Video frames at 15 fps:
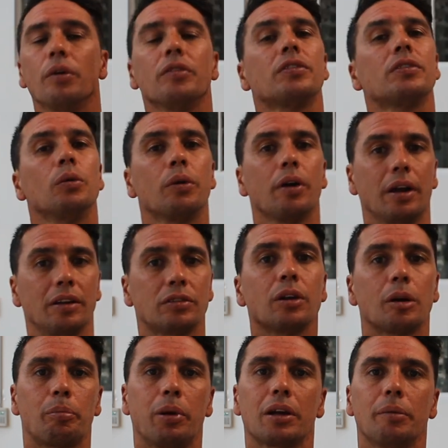It's still
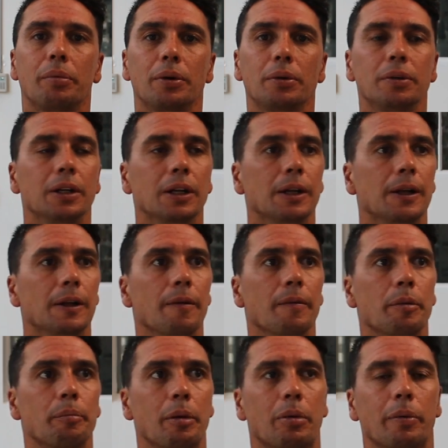applicable, but